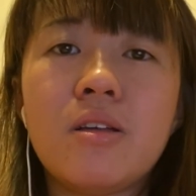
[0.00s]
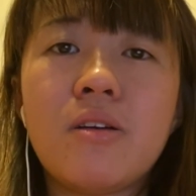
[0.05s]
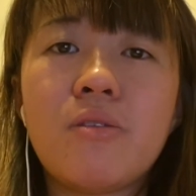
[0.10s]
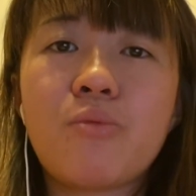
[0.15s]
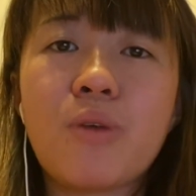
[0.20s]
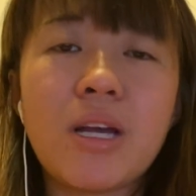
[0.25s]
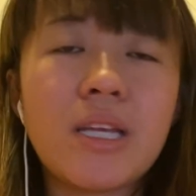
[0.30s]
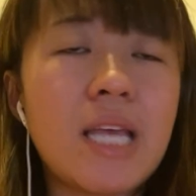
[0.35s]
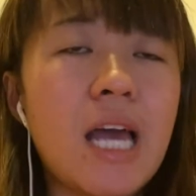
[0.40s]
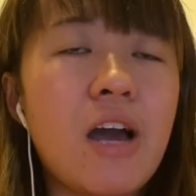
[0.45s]

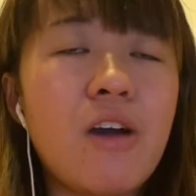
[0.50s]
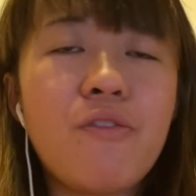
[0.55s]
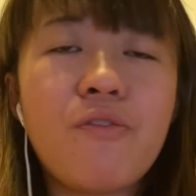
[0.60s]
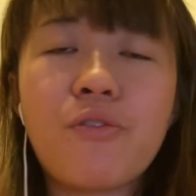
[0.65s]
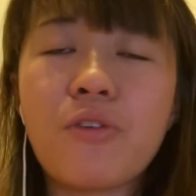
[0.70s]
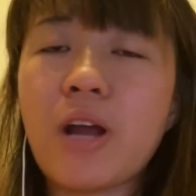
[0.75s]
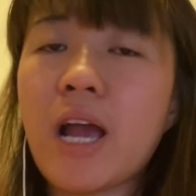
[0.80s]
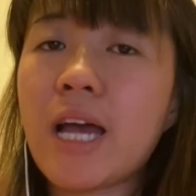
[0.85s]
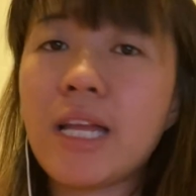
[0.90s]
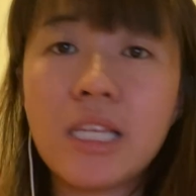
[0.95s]
right now
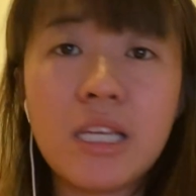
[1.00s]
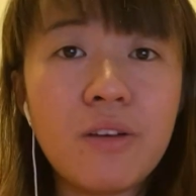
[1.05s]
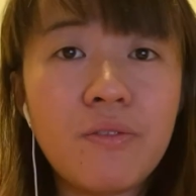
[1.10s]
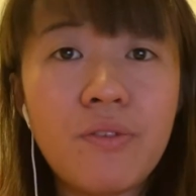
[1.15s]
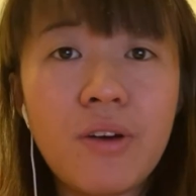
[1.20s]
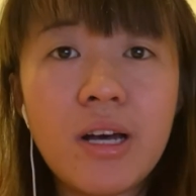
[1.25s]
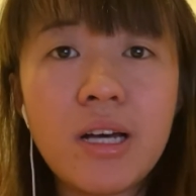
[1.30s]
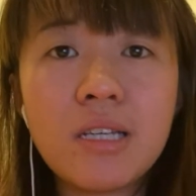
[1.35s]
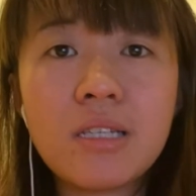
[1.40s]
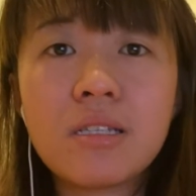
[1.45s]
for any of
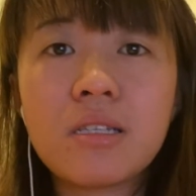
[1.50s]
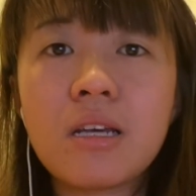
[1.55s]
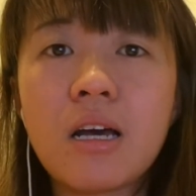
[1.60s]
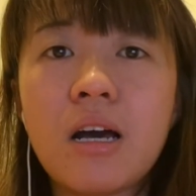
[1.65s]
us.